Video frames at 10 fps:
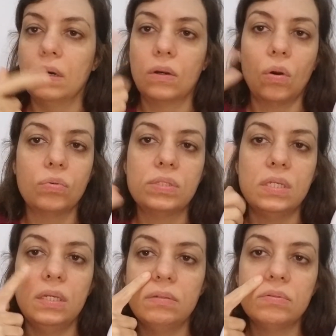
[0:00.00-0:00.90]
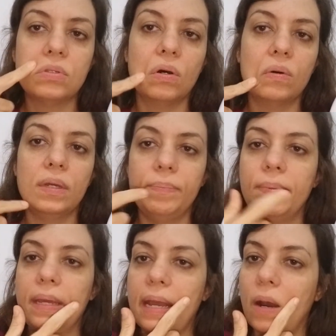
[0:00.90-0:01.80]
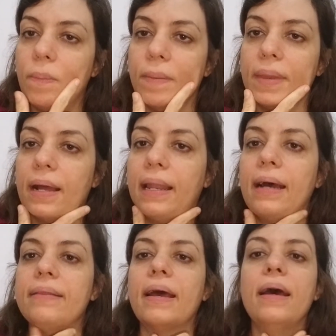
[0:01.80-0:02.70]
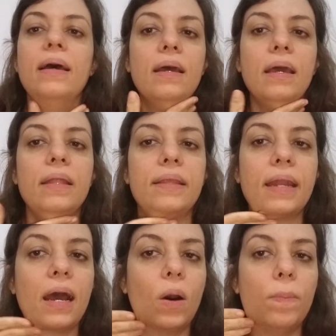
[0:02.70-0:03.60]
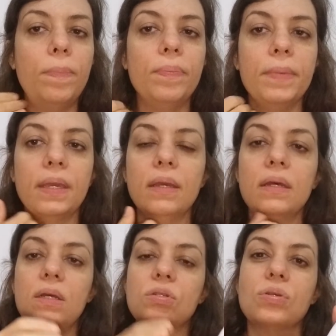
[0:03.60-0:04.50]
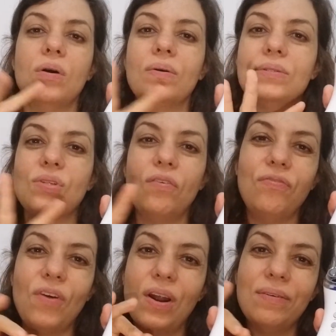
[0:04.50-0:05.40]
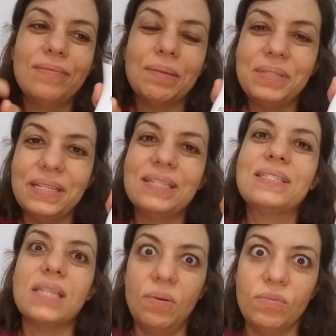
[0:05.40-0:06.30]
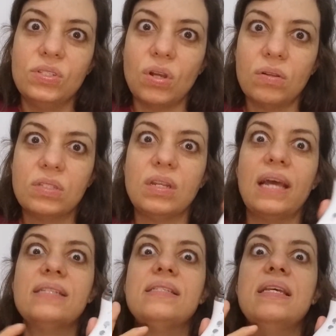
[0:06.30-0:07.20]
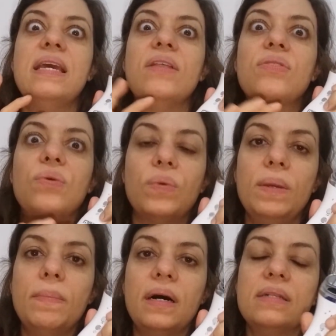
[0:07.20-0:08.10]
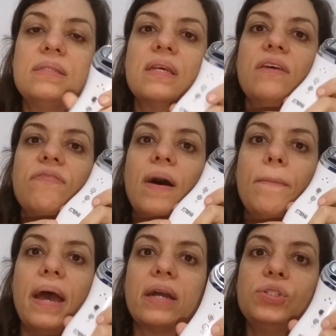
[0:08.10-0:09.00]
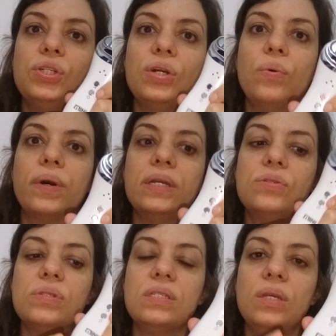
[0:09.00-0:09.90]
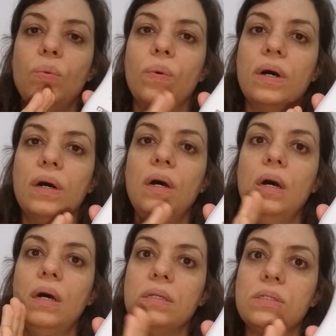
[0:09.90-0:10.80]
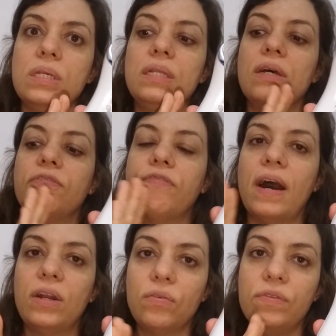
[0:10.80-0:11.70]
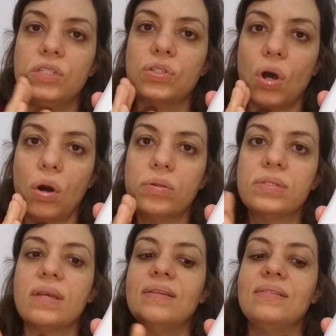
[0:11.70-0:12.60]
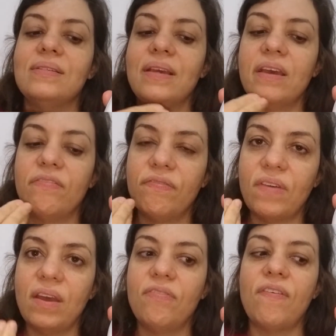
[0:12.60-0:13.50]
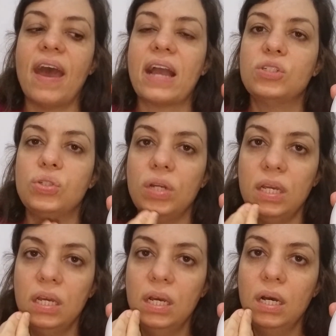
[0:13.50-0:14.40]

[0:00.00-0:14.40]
goatee, so it been helping me a lot on that. It did help me. So far I'm seeing some results. So let's see in 3 months if I'm actually going to see the final results, and see if it actually